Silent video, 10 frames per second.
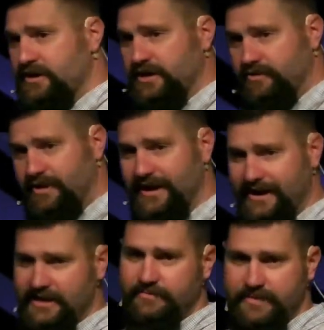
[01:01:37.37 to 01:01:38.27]
you know what,
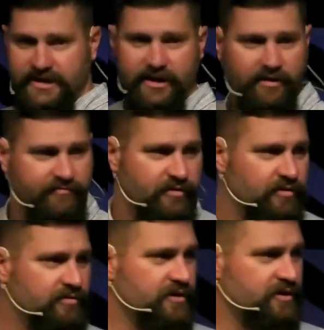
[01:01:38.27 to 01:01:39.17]
I need to be
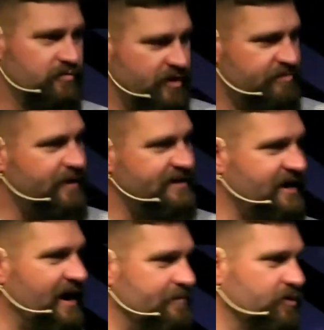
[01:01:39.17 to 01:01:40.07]
careful with my
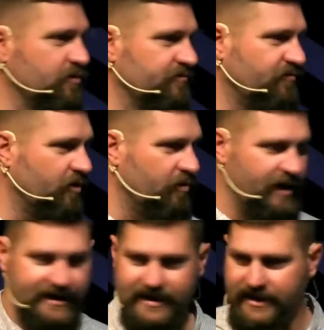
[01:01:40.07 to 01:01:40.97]
time going
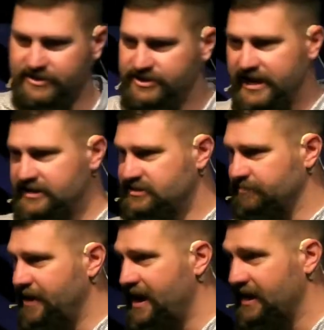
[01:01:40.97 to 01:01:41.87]
forward. I can't change
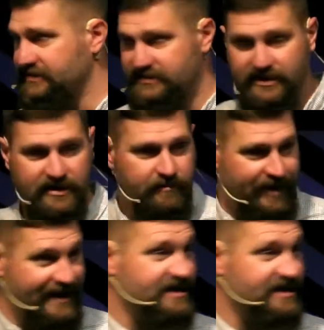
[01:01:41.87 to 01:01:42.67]
the past, but I